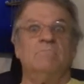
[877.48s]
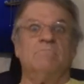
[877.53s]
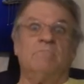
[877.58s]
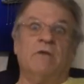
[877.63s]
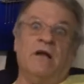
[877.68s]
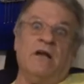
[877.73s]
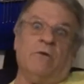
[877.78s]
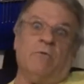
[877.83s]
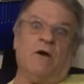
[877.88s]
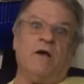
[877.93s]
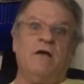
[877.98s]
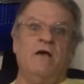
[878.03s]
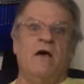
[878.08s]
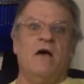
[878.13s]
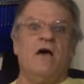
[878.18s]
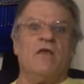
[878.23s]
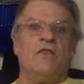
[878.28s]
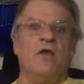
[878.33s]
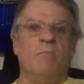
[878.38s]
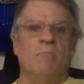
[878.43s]
Anyway,
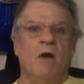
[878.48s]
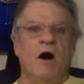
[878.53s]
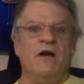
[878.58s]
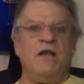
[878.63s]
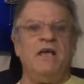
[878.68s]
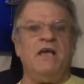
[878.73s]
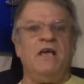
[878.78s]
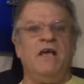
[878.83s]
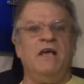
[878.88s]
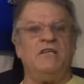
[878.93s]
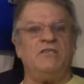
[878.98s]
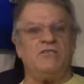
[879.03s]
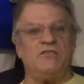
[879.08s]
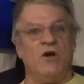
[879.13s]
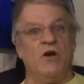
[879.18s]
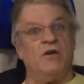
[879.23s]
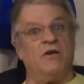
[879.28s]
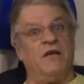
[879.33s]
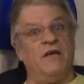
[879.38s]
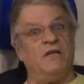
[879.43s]
the money he
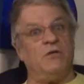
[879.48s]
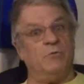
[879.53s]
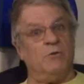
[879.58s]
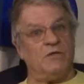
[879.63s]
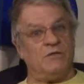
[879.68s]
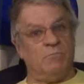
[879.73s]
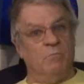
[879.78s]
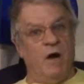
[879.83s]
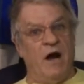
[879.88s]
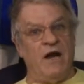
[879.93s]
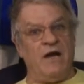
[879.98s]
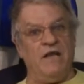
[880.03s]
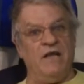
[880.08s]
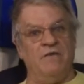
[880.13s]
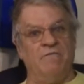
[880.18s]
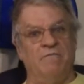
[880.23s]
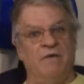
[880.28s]
sunk into his mining